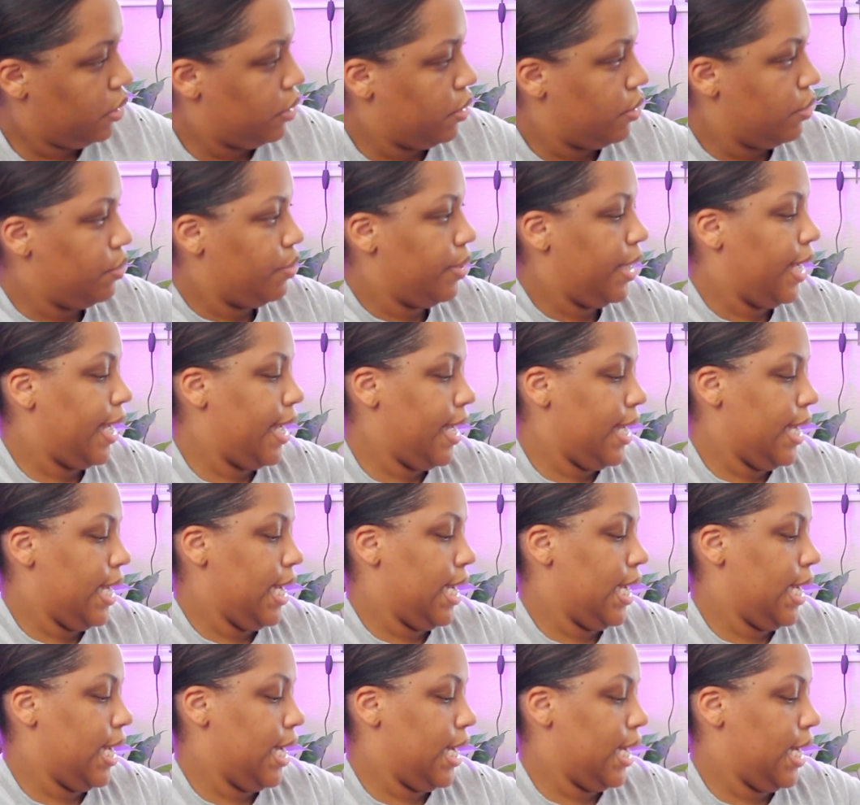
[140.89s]

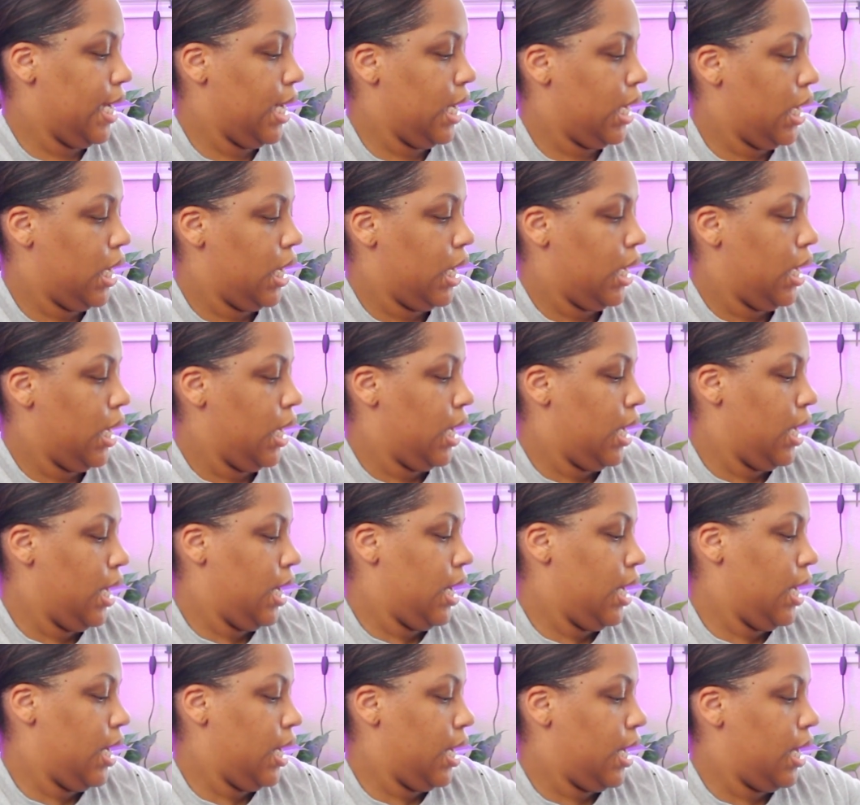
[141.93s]
Okay.
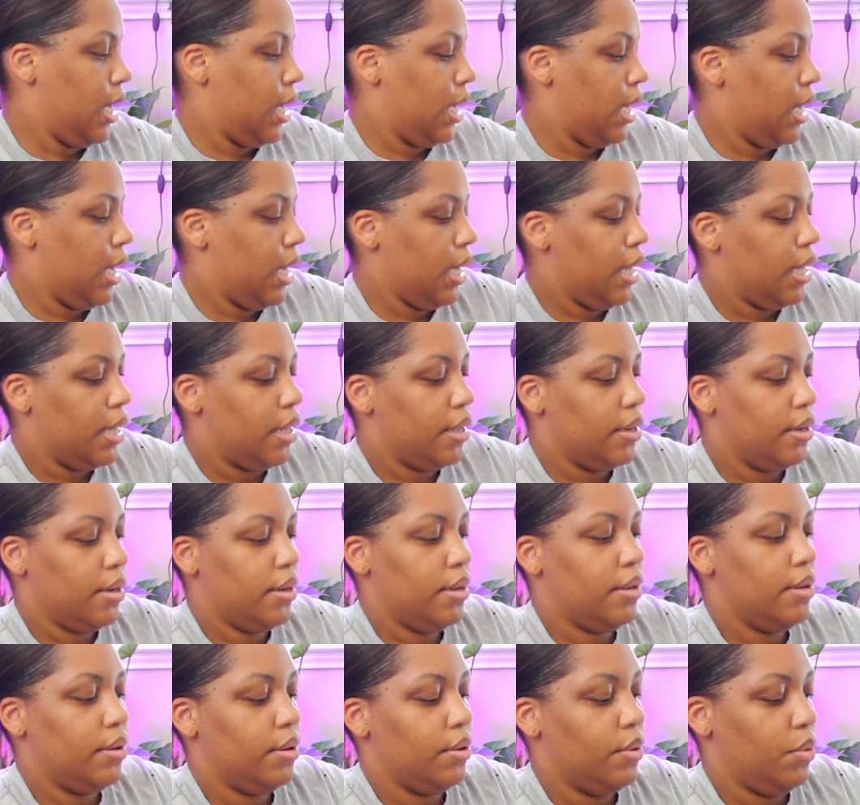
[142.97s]
And,
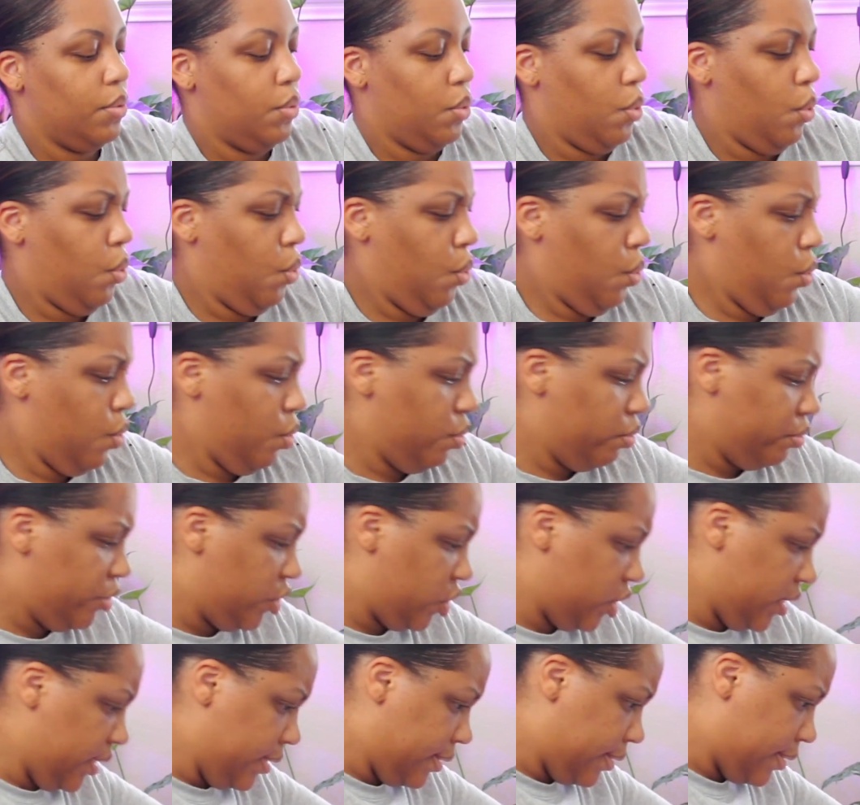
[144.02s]
oh
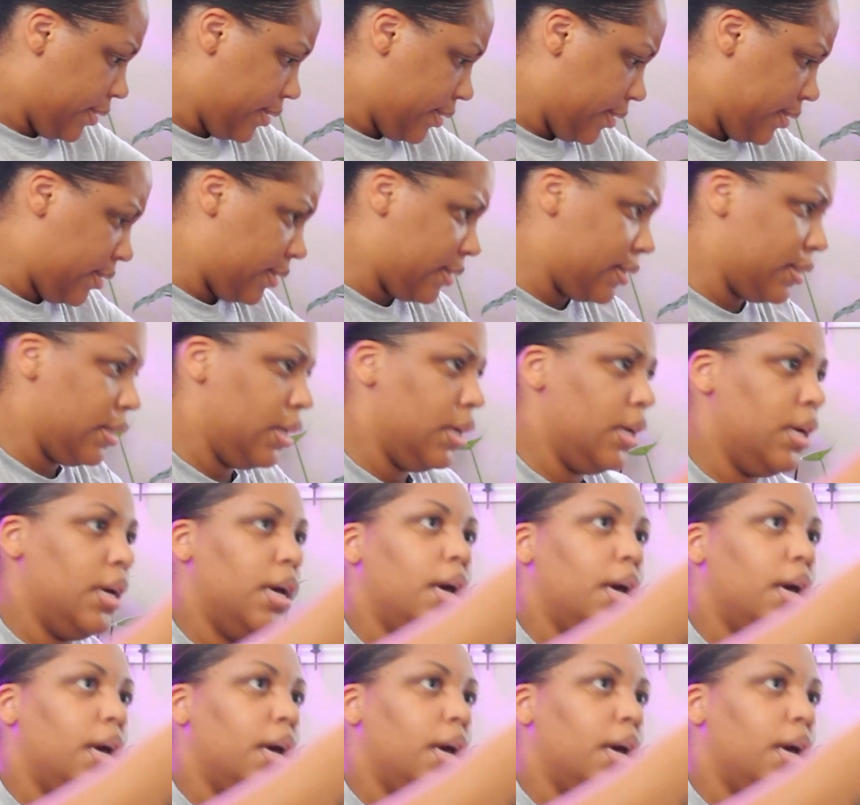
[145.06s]
Jesus.